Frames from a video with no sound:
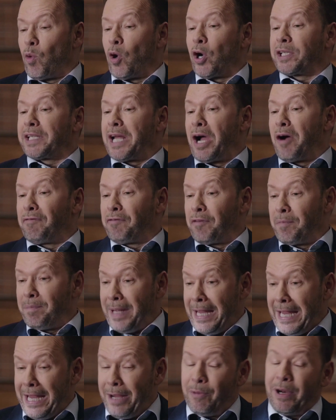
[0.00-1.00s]
worked out for
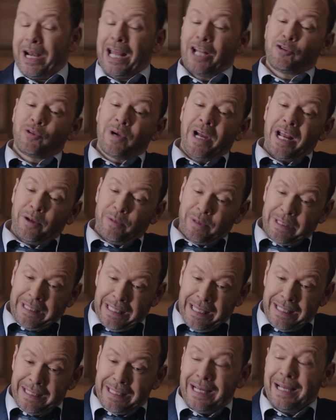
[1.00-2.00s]
me when I tried it with
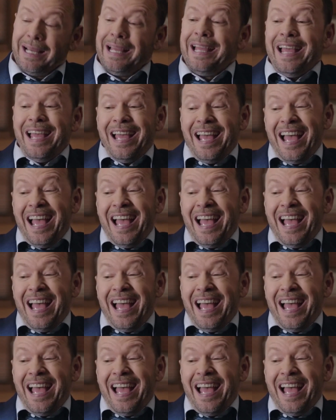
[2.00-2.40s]
Linda,